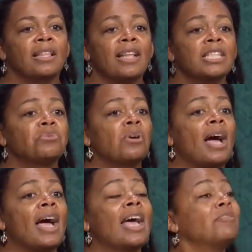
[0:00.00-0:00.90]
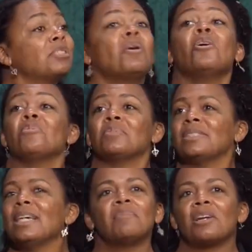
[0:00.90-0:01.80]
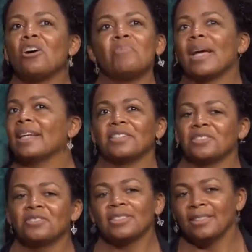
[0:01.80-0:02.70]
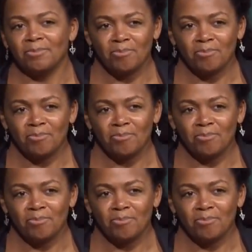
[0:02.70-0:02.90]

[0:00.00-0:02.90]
And that's where I have some hope. See, I'm not all bad news.